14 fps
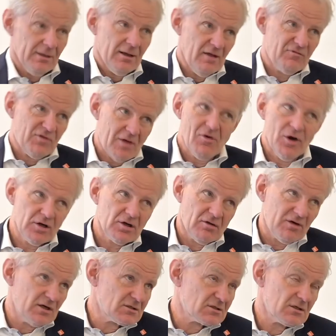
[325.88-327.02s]
if they've heard
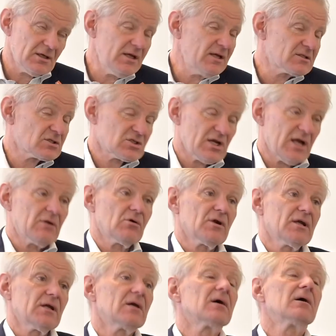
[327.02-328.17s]
of us, it's
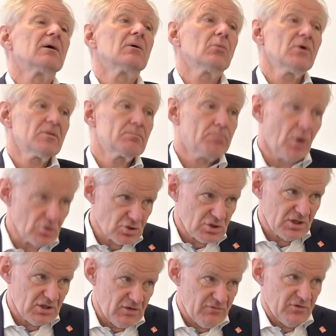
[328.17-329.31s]
generally with
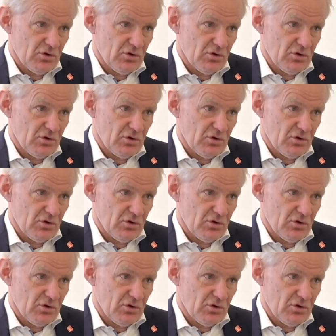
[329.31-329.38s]
positive